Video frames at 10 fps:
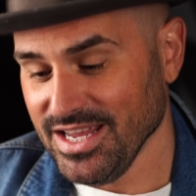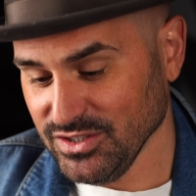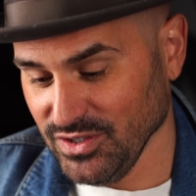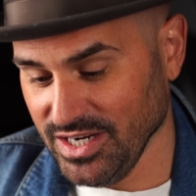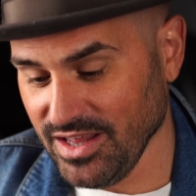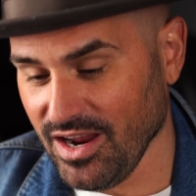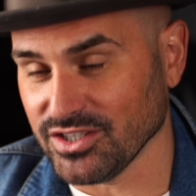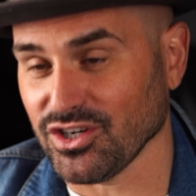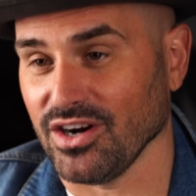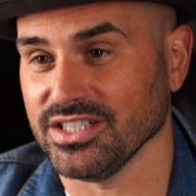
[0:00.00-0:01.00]
So here they are
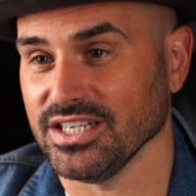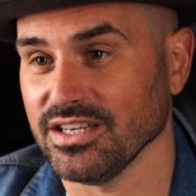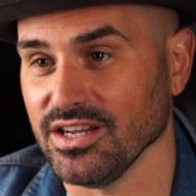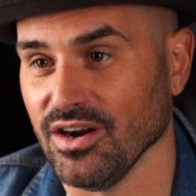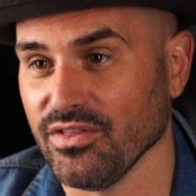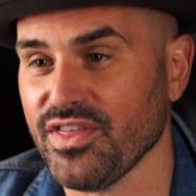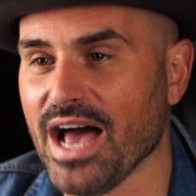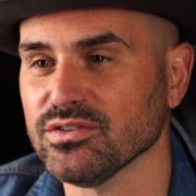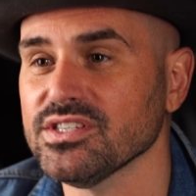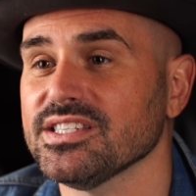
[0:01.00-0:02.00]
charging,
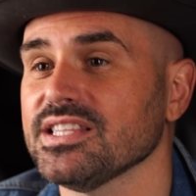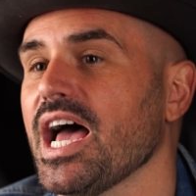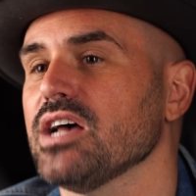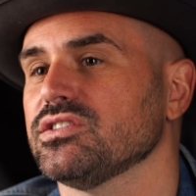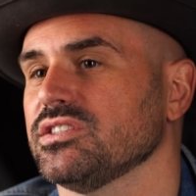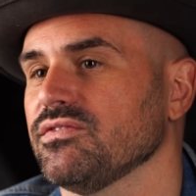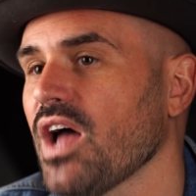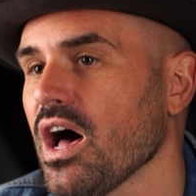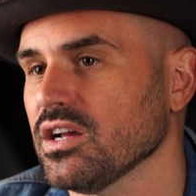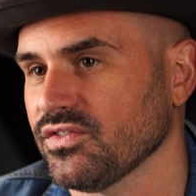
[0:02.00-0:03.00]
thousands and thousands of
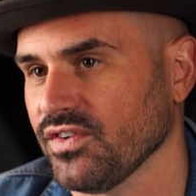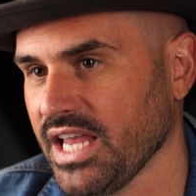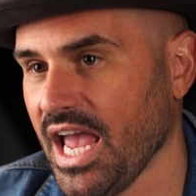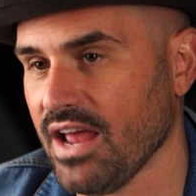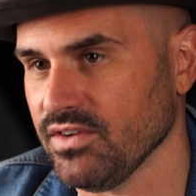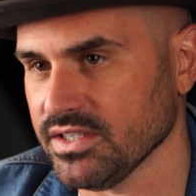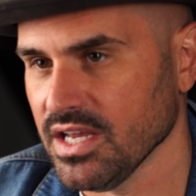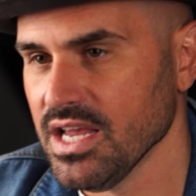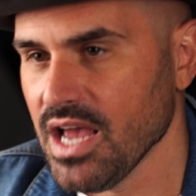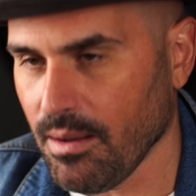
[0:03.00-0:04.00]
dollars for canvas.
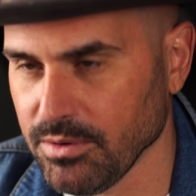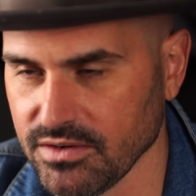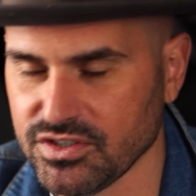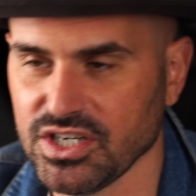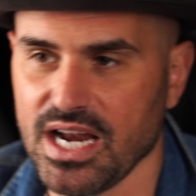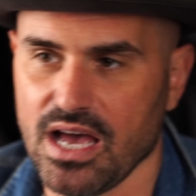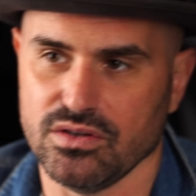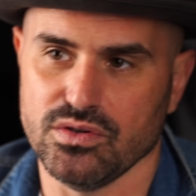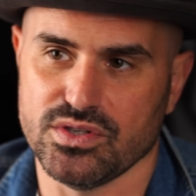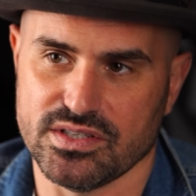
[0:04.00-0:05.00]
I believe Chanel
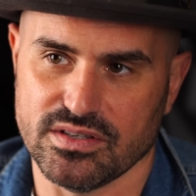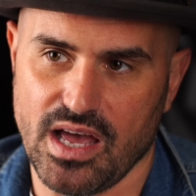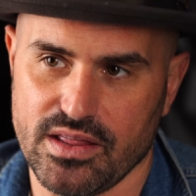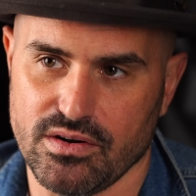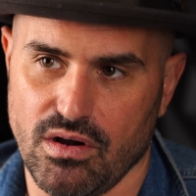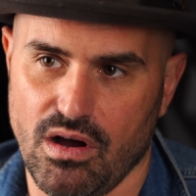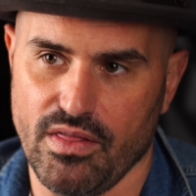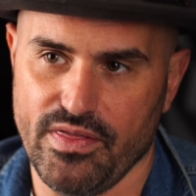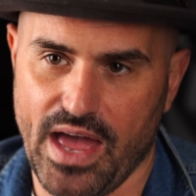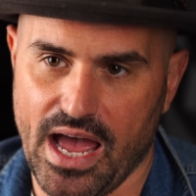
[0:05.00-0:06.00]
uses leather
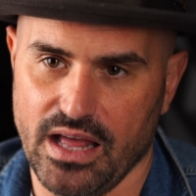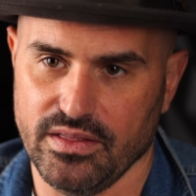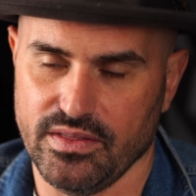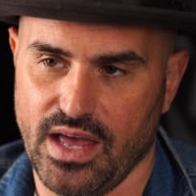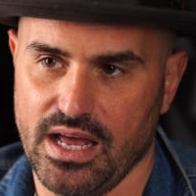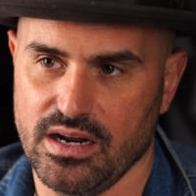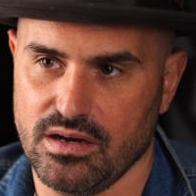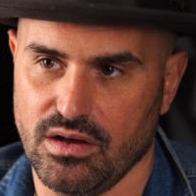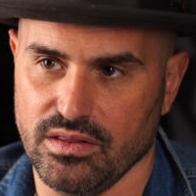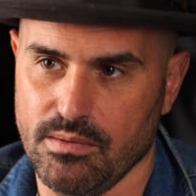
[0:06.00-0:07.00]
on that
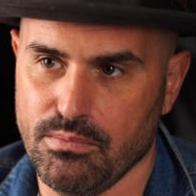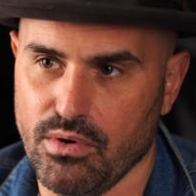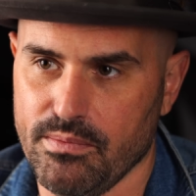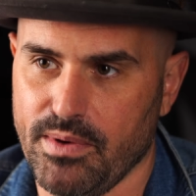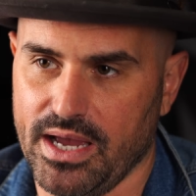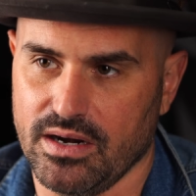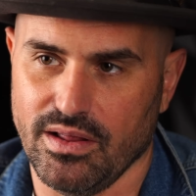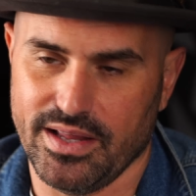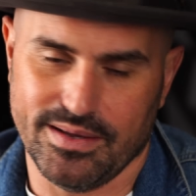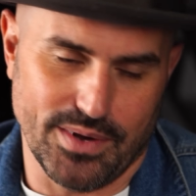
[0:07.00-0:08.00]
on their boy bag and
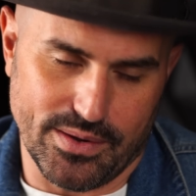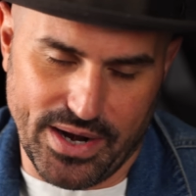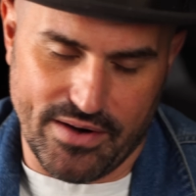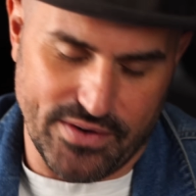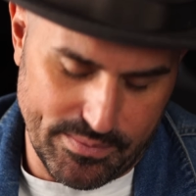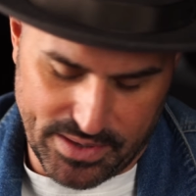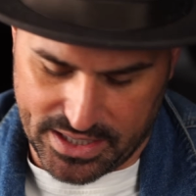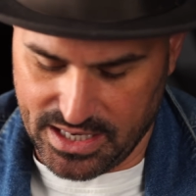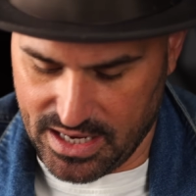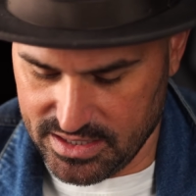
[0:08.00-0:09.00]
all that. But whatever, I'm not going
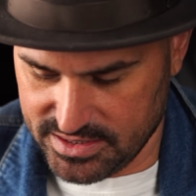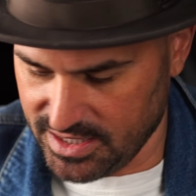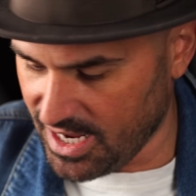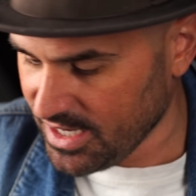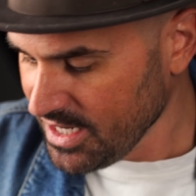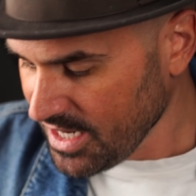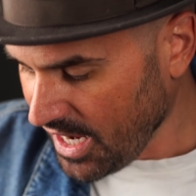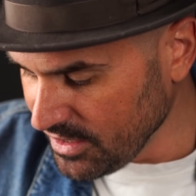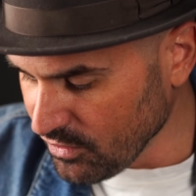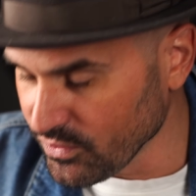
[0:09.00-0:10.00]
to get into that.
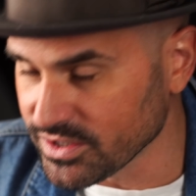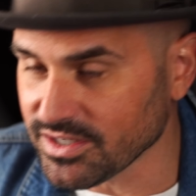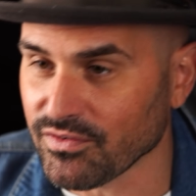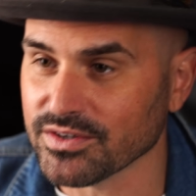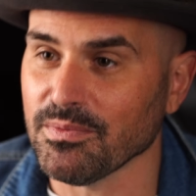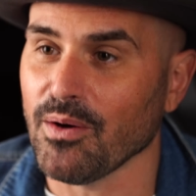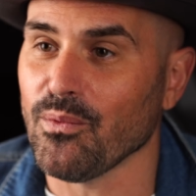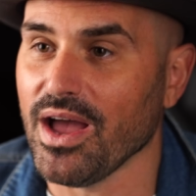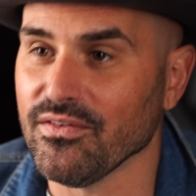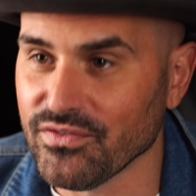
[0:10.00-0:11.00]
I know this stuff because my
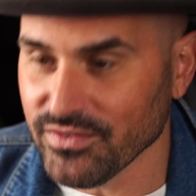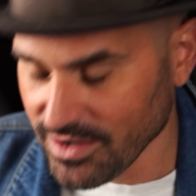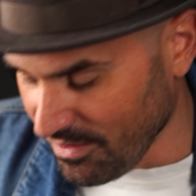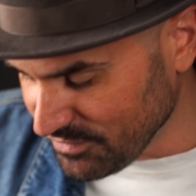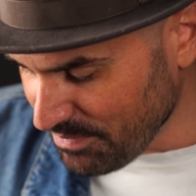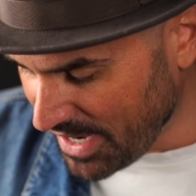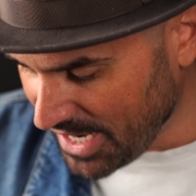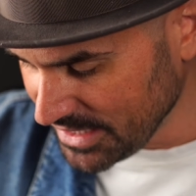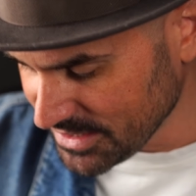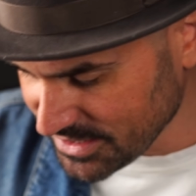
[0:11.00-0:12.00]
wife loves
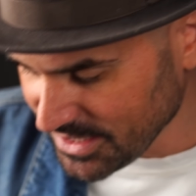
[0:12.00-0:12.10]
bags